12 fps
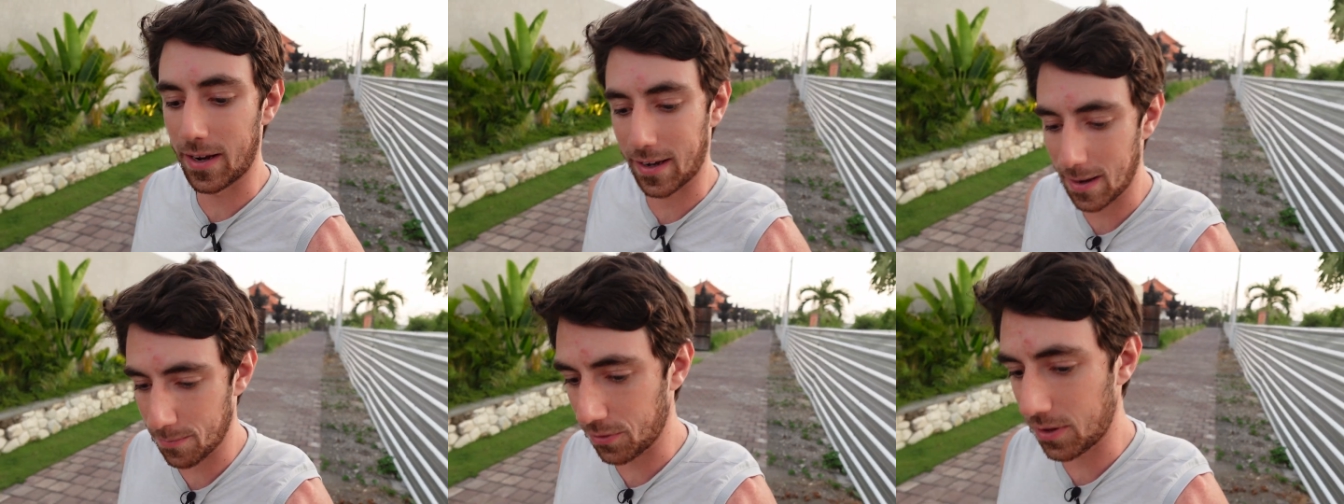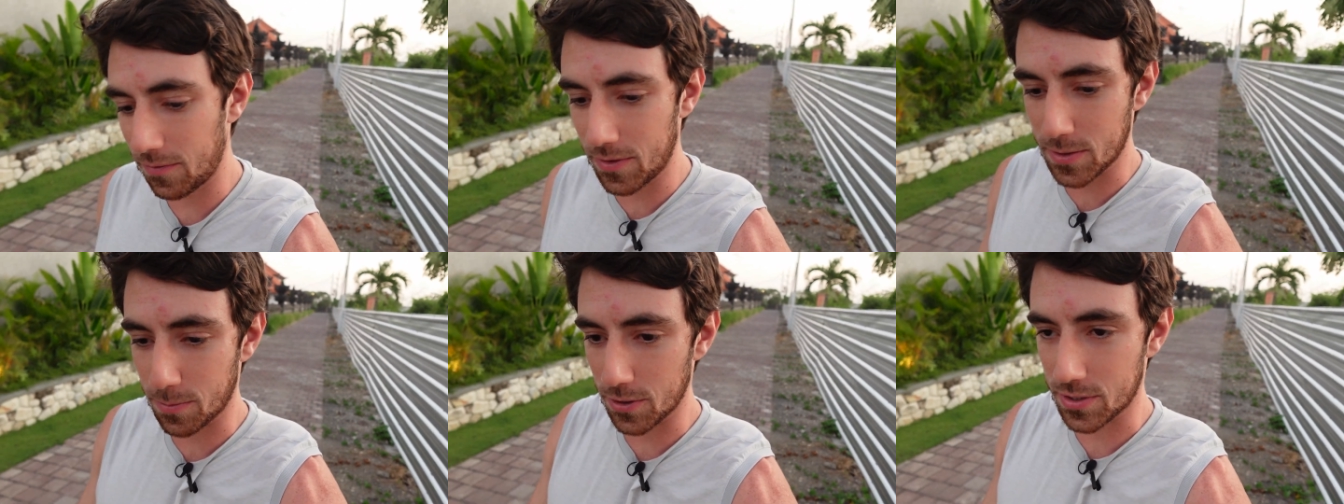I can't believe
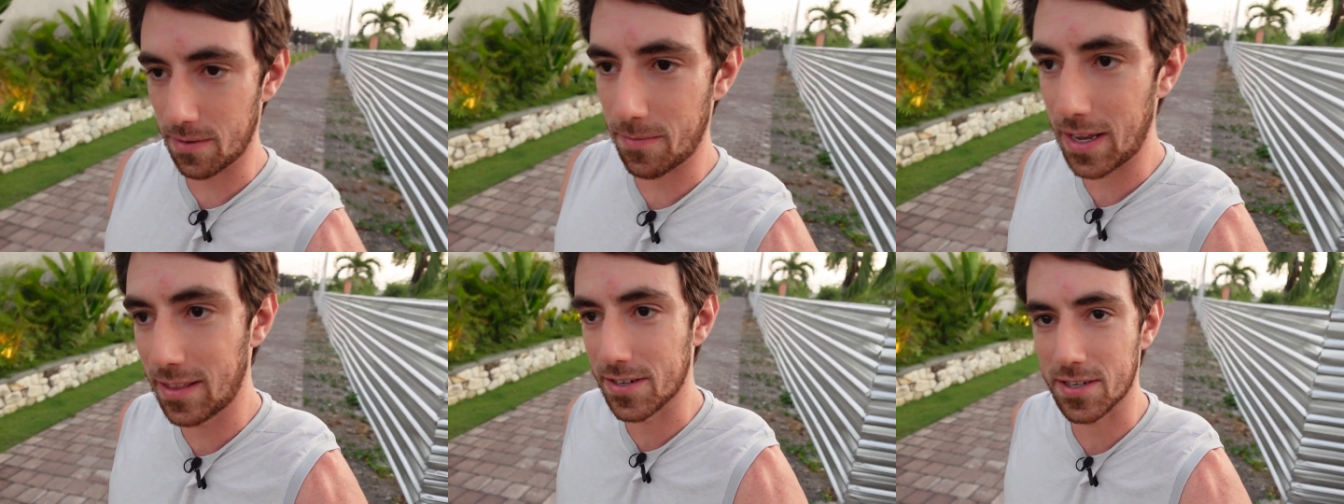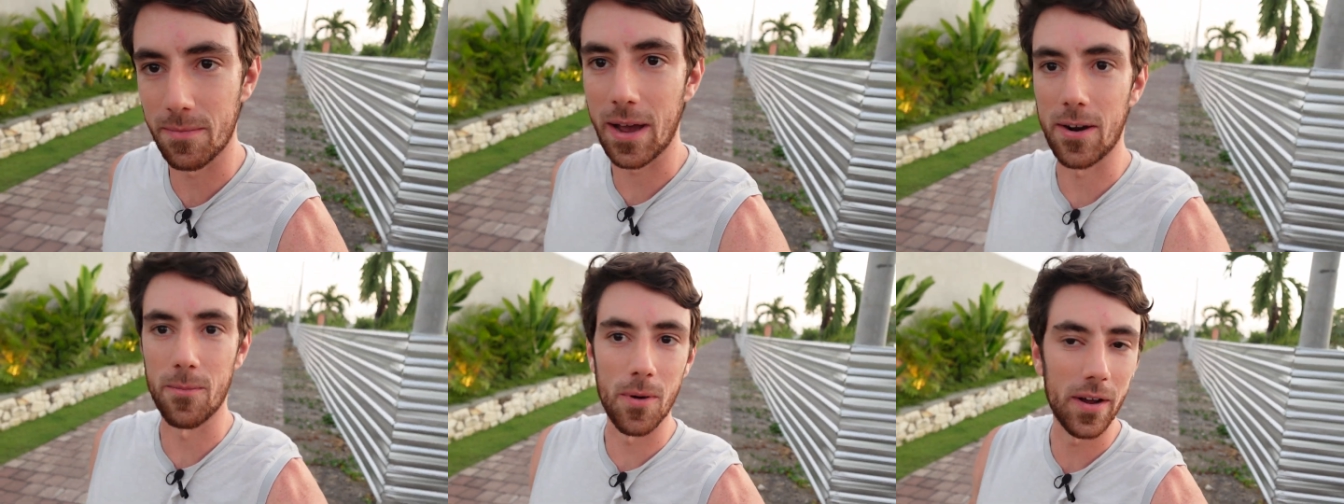this person made this
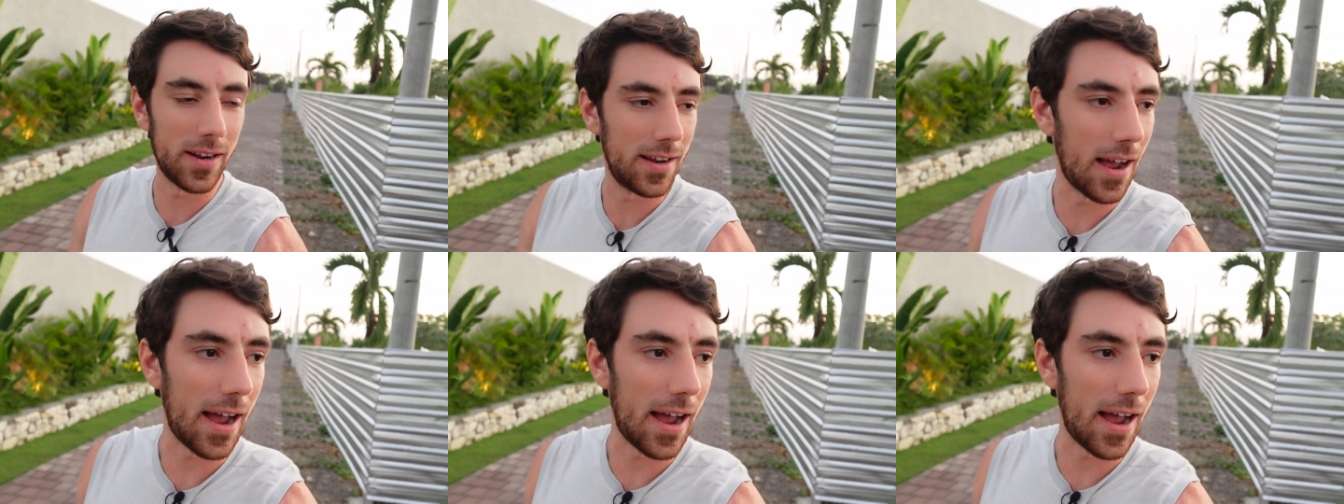amount of money.